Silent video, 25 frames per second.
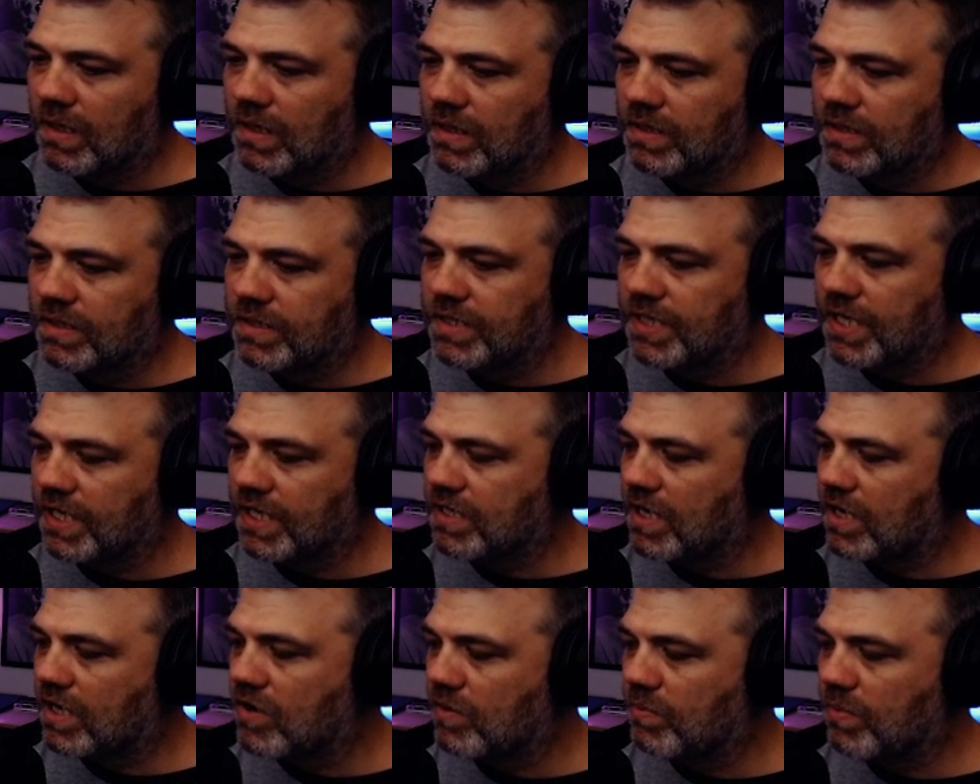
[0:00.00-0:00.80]

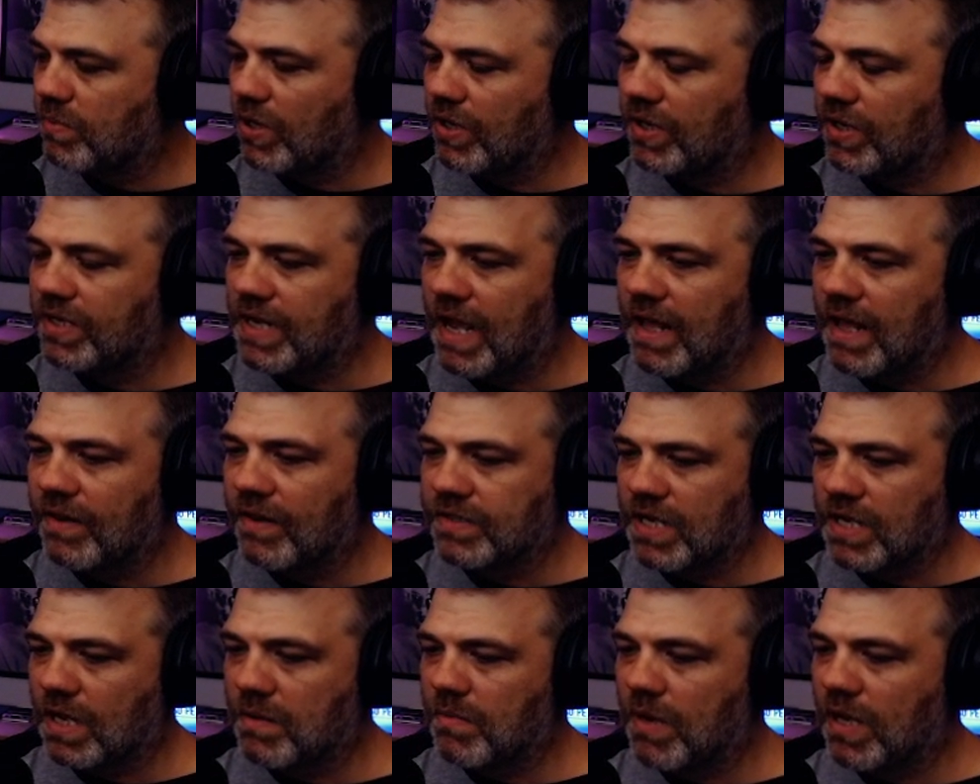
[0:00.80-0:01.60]
$600 million,
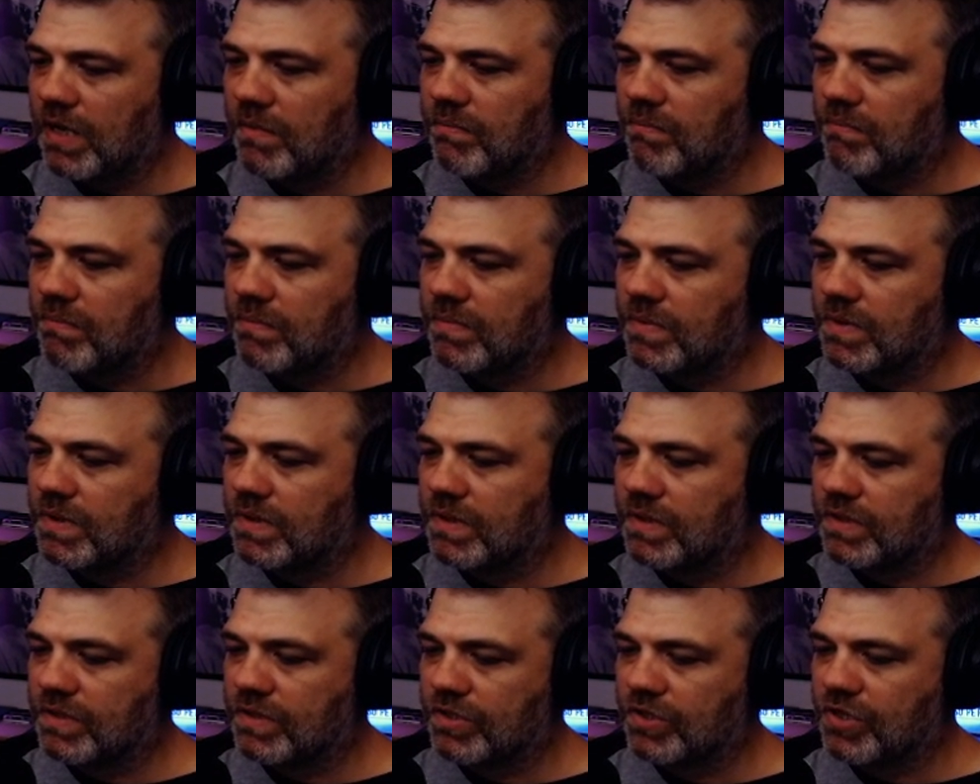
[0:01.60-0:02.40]
I might
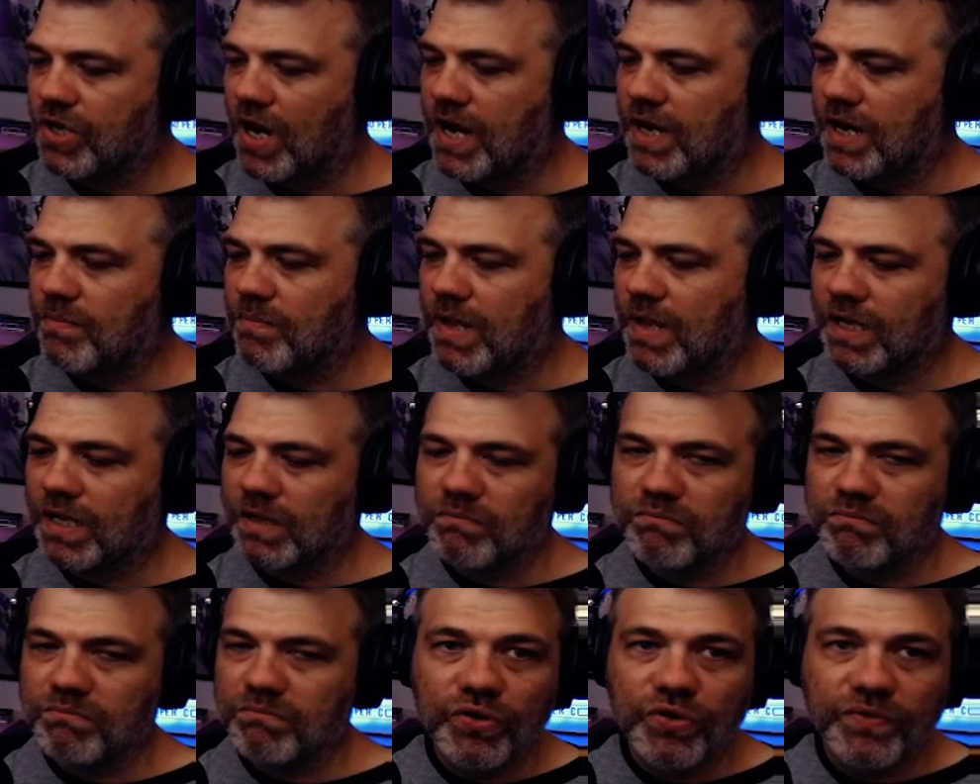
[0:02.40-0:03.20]
try to make a
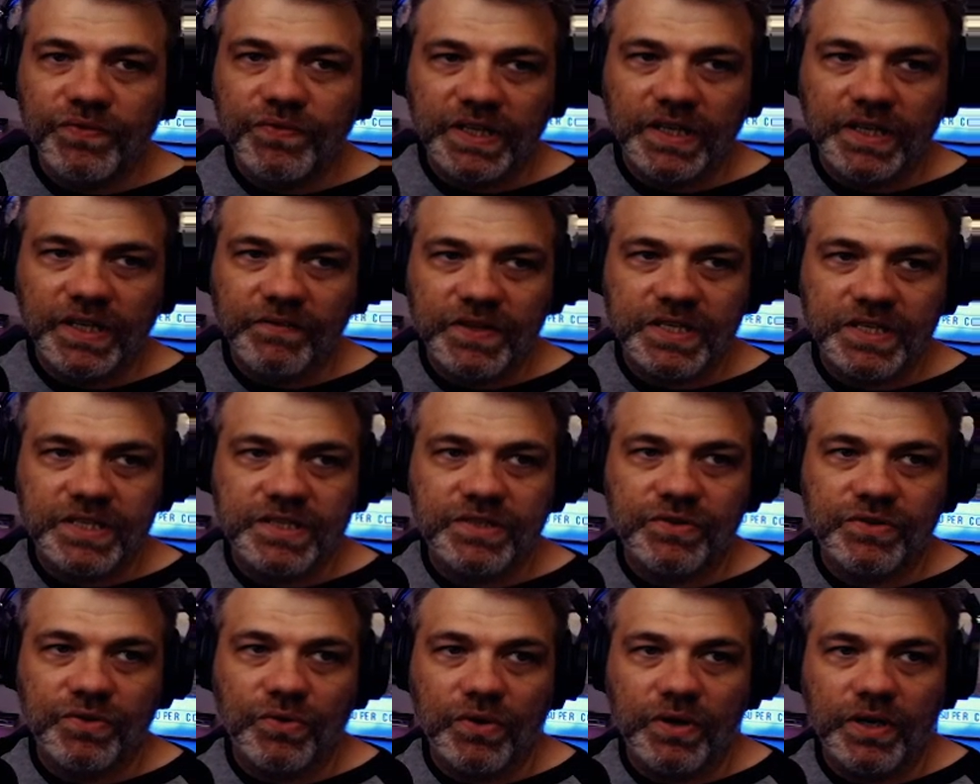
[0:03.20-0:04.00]
movie of this
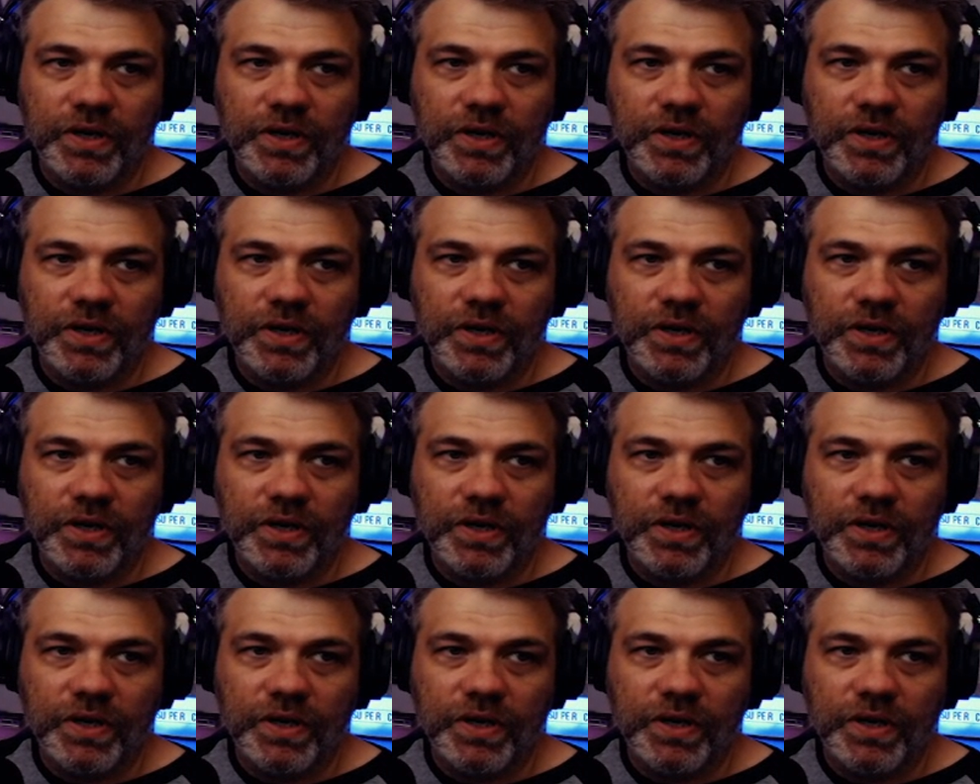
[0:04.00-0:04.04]
story.